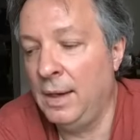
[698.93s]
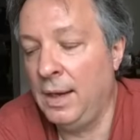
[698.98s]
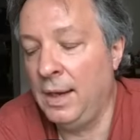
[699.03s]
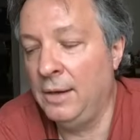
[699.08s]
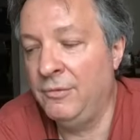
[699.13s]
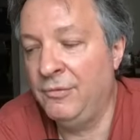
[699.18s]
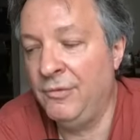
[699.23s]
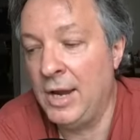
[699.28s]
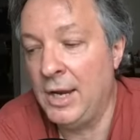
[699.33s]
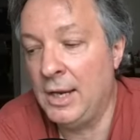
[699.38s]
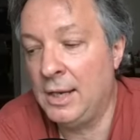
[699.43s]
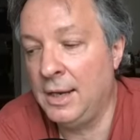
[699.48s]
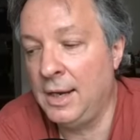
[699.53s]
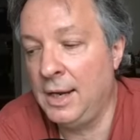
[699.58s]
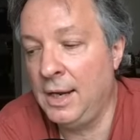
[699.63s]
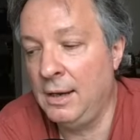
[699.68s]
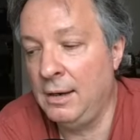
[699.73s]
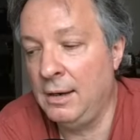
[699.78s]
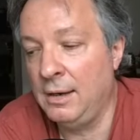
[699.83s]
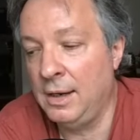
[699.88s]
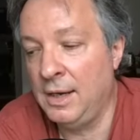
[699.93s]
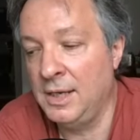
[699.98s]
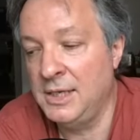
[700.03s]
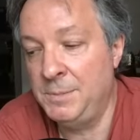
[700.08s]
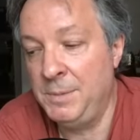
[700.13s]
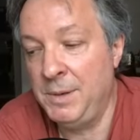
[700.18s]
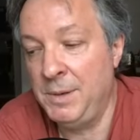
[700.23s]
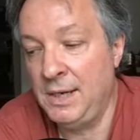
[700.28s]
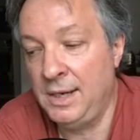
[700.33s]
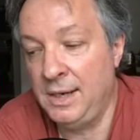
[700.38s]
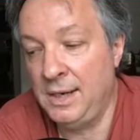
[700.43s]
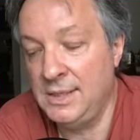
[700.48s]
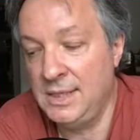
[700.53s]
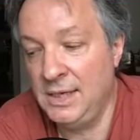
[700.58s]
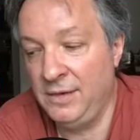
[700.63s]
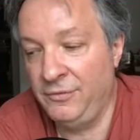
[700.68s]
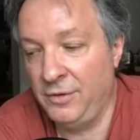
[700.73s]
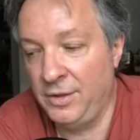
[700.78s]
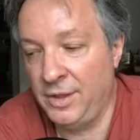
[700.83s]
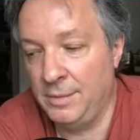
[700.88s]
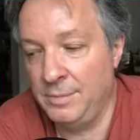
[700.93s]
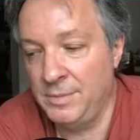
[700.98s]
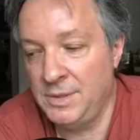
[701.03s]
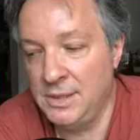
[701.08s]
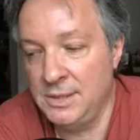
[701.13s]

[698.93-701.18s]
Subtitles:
and frankly, it's been easy for them